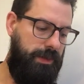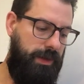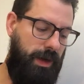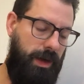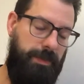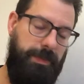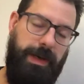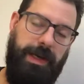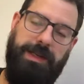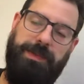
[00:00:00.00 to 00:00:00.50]

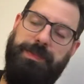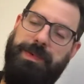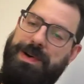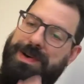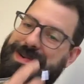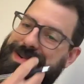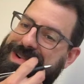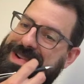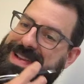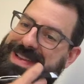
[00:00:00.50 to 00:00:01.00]
compact
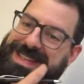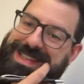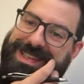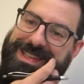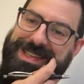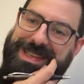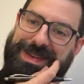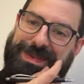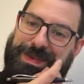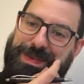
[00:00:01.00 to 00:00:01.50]
bone, it's
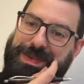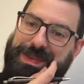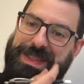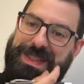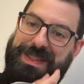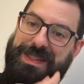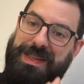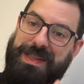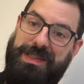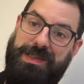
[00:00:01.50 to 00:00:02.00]
acceptable
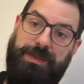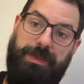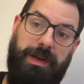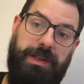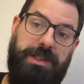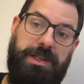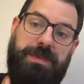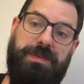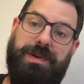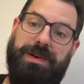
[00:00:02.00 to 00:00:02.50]
to say
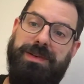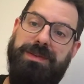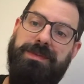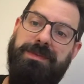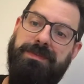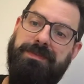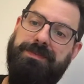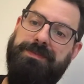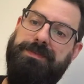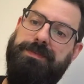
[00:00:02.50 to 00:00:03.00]
spongy bone,
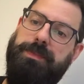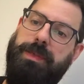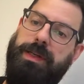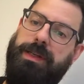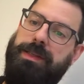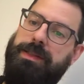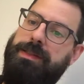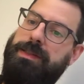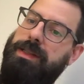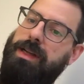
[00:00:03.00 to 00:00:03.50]

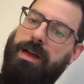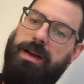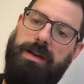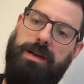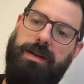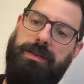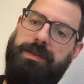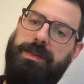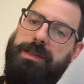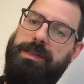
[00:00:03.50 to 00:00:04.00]
but it's not
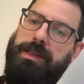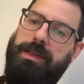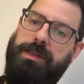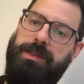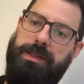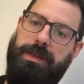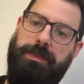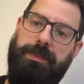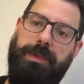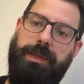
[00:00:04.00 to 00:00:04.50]
enough to say
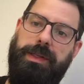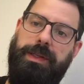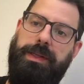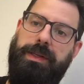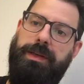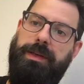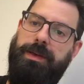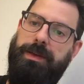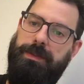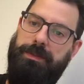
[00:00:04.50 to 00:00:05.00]
simply
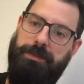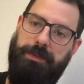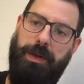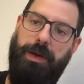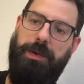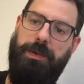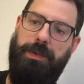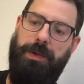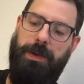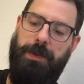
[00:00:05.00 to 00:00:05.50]

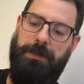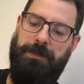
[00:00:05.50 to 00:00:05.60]
bone.